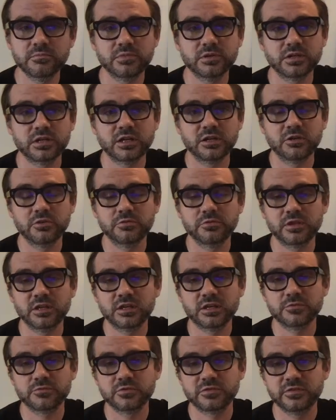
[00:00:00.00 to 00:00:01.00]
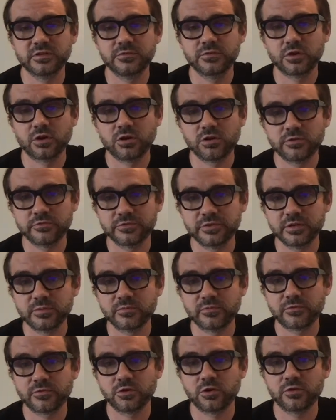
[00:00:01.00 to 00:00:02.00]
but I don't think I've received all of them
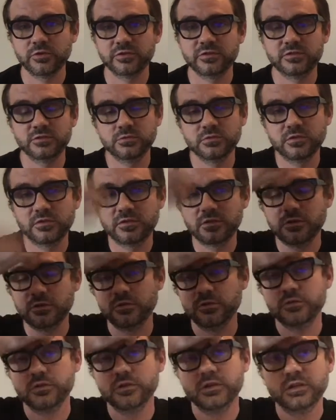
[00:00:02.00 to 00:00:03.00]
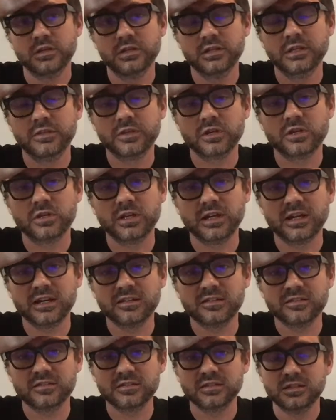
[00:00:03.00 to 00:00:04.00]
for all the students that are in the
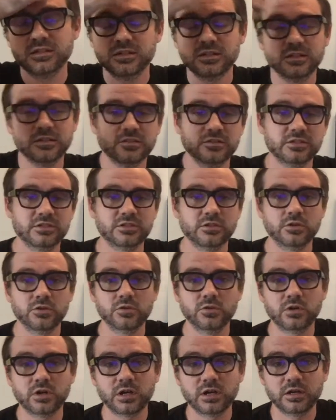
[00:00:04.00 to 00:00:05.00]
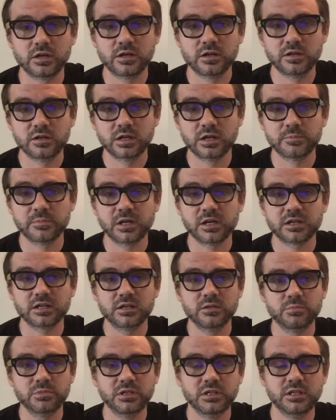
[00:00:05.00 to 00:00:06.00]
class. So uh, I'm not going
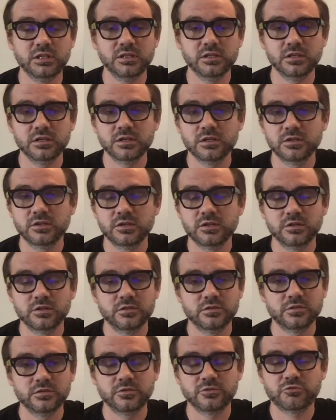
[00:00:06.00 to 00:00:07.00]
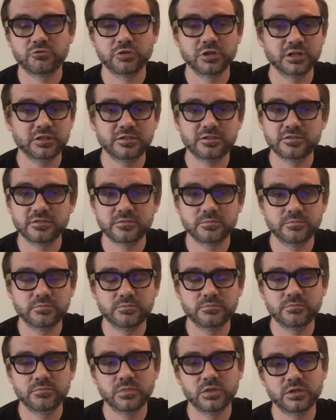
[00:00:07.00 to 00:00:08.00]
to be strict
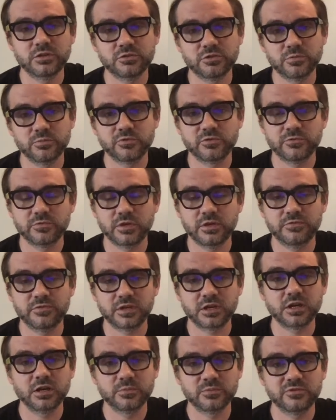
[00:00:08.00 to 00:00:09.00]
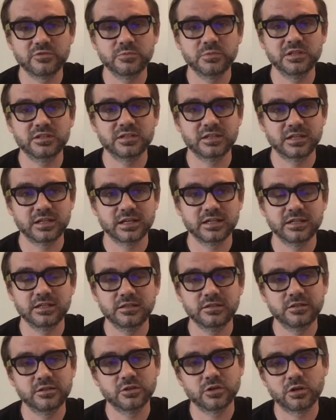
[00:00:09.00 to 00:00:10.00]
in terms of if it comes to me tonight.
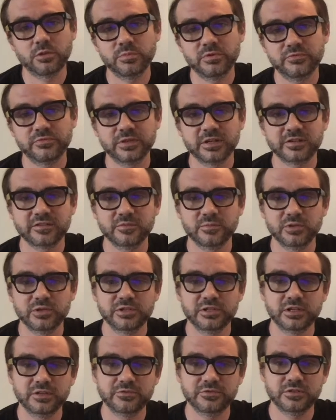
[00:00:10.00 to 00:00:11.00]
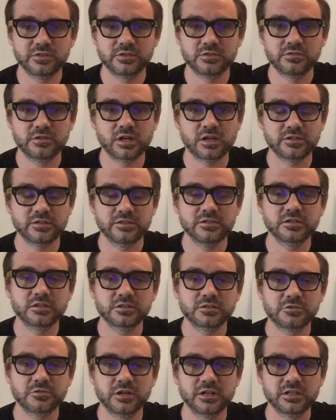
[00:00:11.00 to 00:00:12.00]
You know, I'll be flexible enough to not
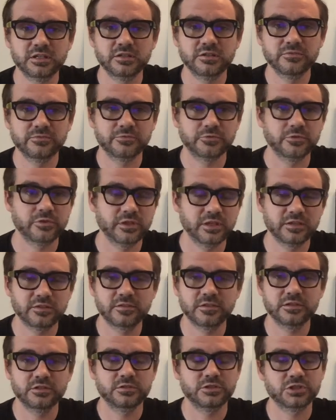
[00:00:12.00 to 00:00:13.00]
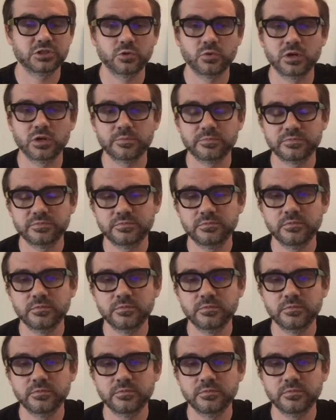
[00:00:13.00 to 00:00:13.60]
deduct credit for things that show up